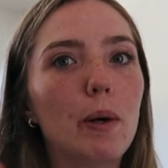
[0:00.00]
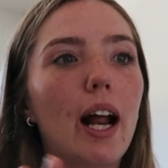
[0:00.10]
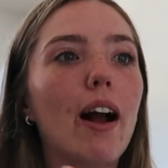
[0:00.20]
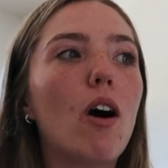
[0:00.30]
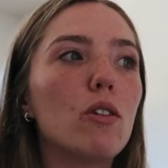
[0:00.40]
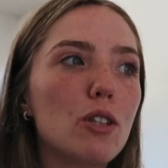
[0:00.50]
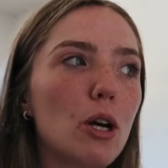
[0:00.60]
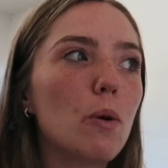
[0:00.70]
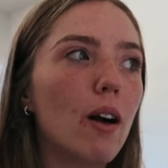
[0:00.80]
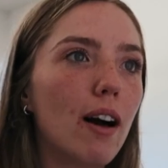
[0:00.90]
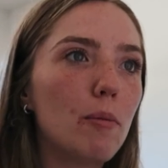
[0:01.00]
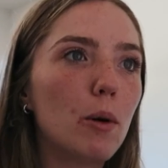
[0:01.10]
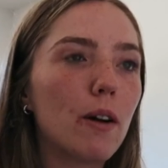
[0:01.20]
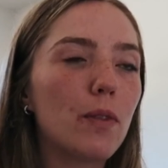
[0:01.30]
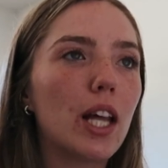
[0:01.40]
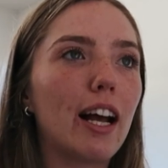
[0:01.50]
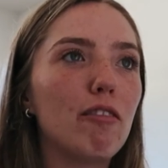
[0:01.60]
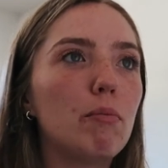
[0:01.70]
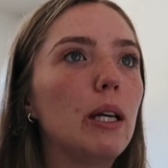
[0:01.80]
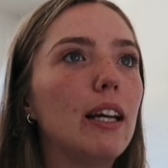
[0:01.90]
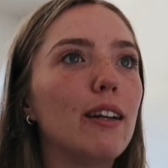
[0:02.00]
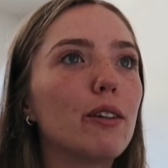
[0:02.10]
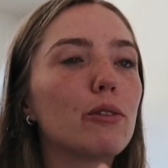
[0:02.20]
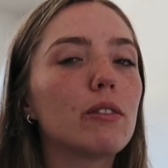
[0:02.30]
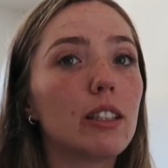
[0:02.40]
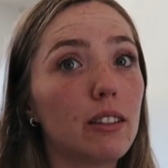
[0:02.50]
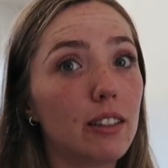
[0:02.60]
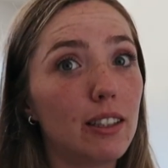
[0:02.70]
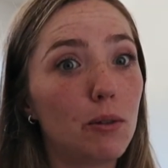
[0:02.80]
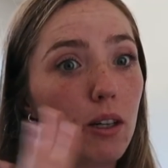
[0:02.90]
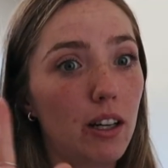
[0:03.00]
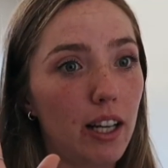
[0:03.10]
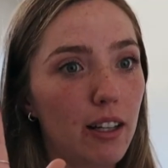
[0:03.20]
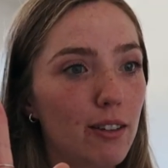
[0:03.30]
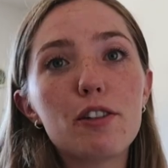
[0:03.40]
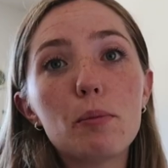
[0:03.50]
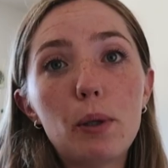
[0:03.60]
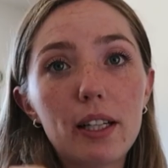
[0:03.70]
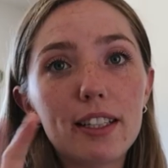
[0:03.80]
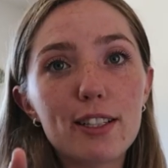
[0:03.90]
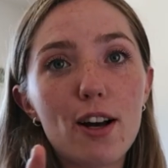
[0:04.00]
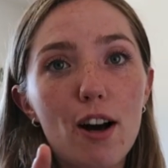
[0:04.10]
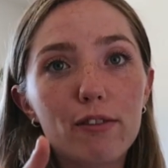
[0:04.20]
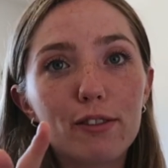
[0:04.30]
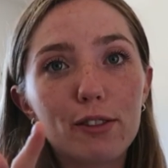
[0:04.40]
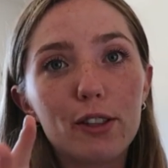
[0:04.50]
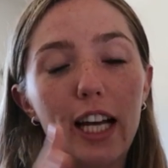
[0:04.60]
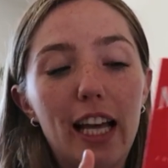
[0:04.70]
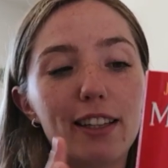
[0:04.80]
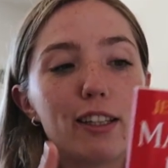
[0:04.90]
but I also got a book that I've been really wanting. After putting this off for a